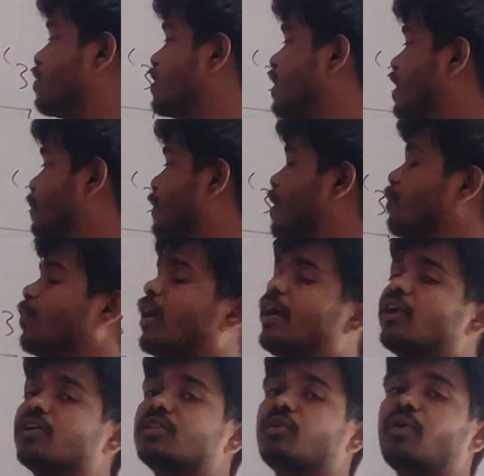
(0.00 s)
on the different
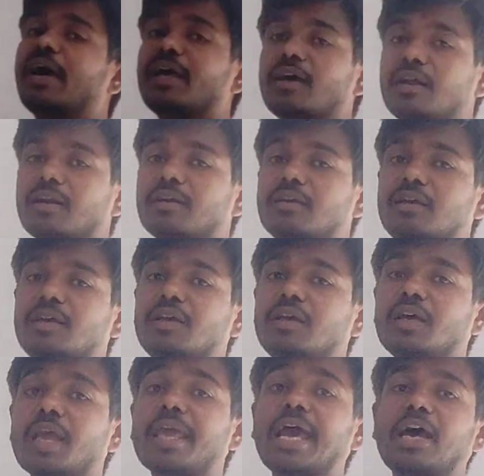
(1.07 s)
point of the wire.
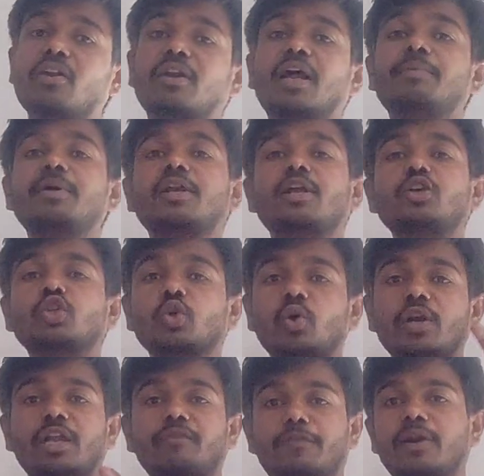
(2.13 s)
Galvanometer
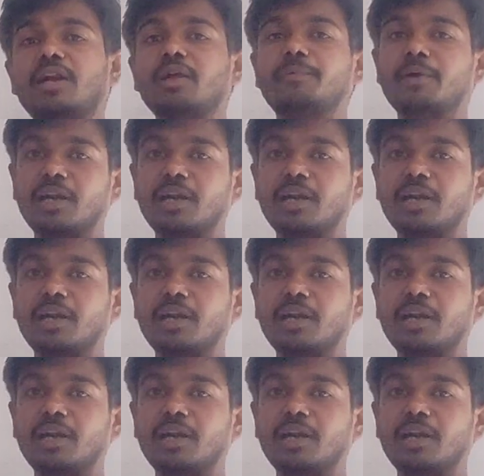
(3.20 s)
show different